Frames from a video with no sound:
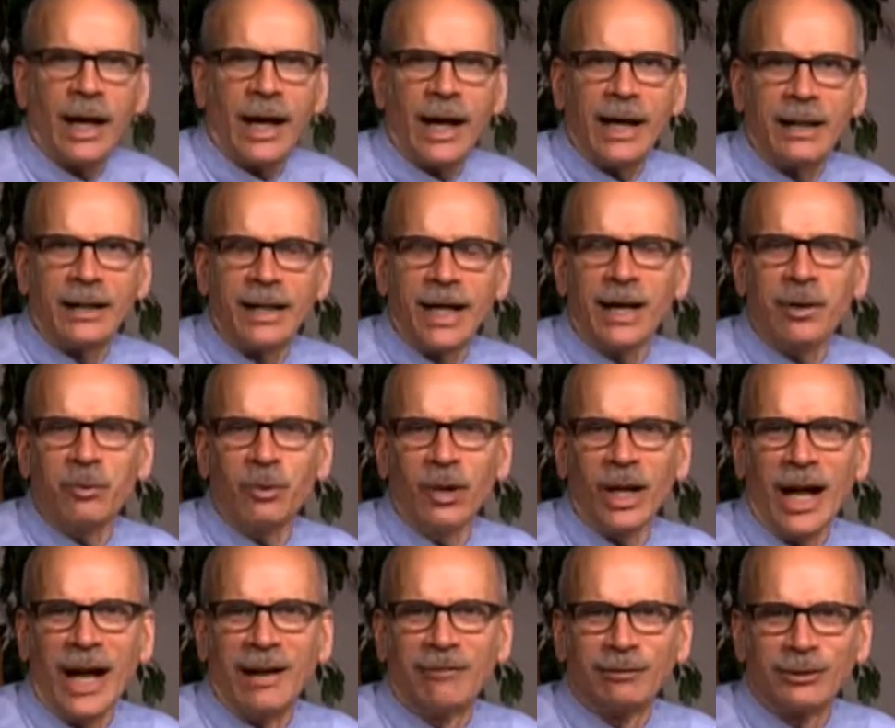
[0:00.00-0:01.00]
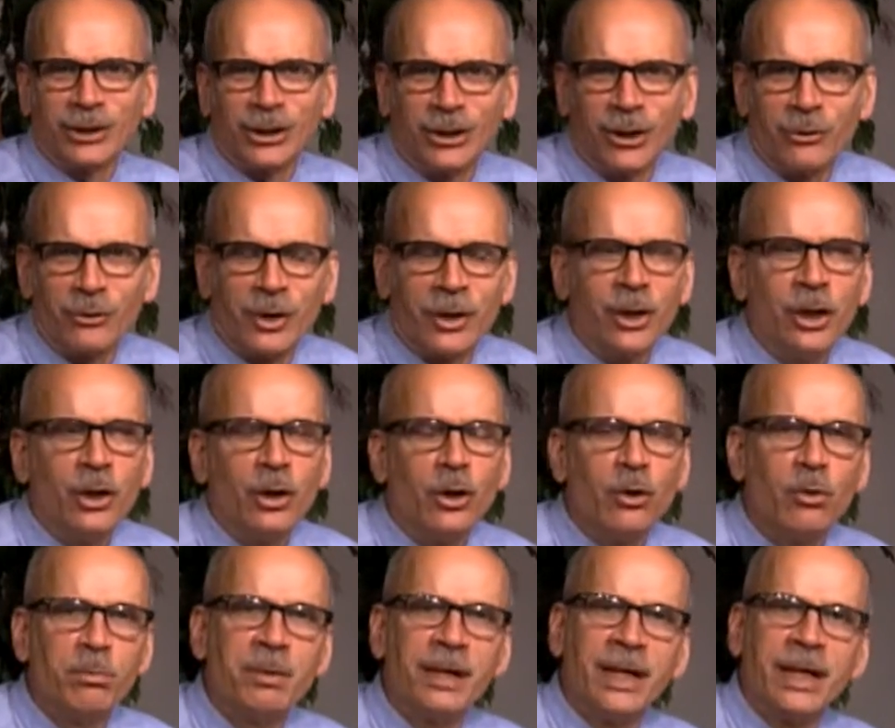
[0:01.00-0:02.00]
And then we'll have children
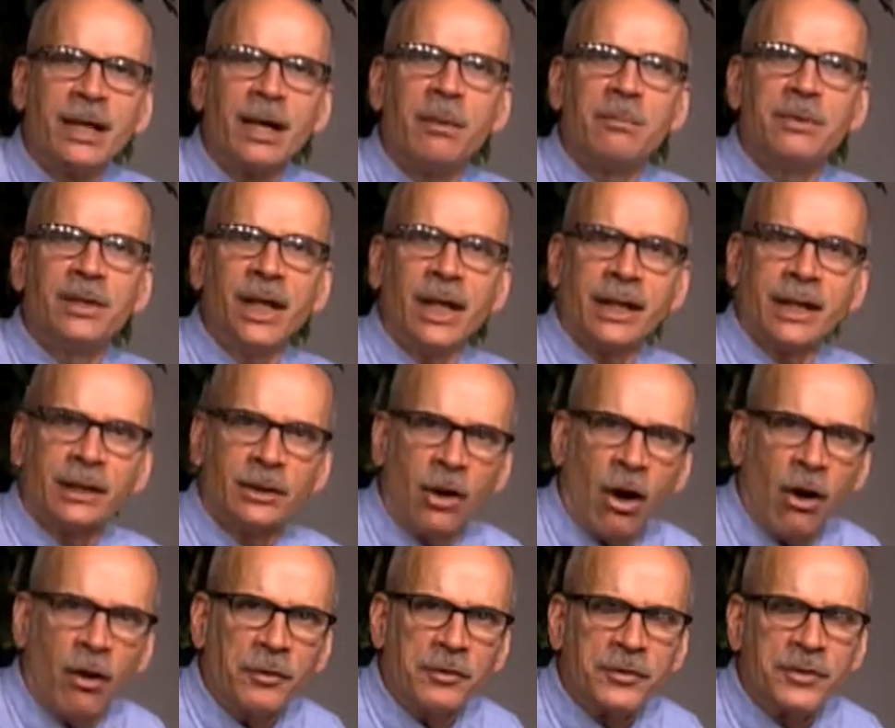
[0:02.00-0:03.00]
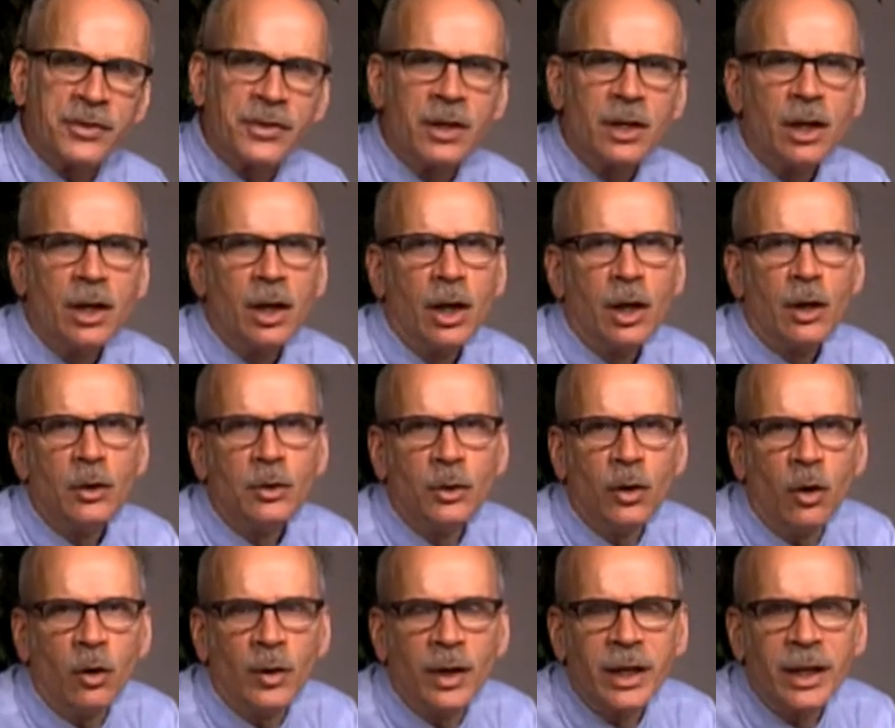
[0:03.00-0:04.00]
who become young adults
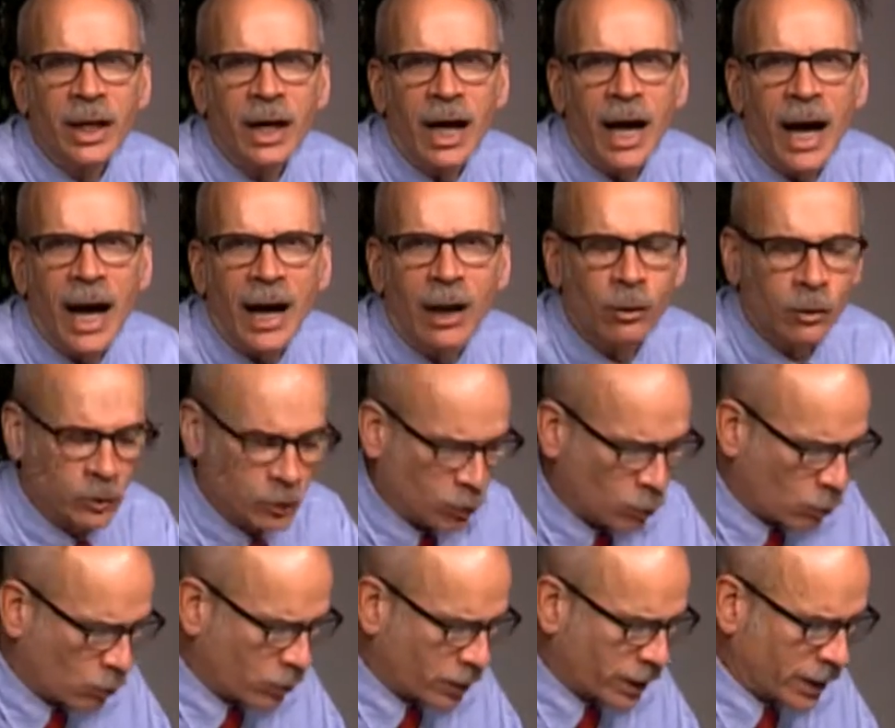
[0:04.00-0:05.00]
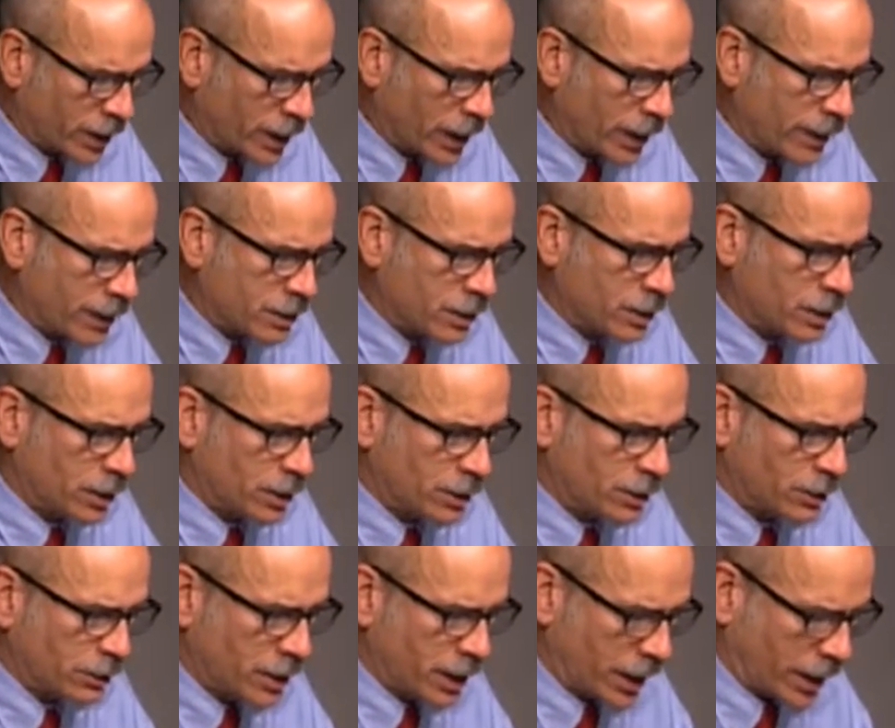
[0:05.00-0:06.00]
knowing how to organize
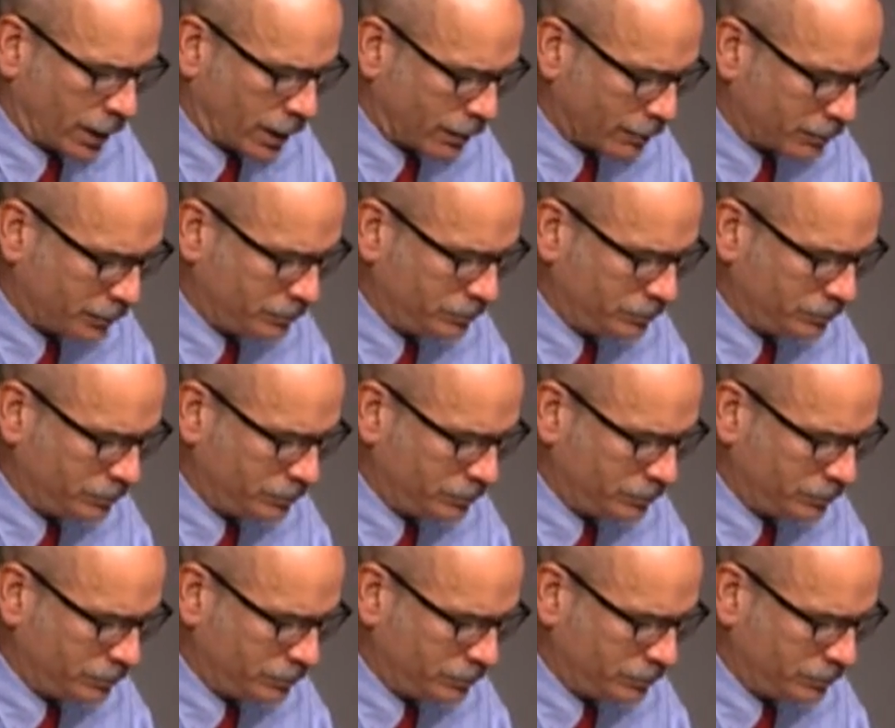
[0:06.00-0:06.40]
their day.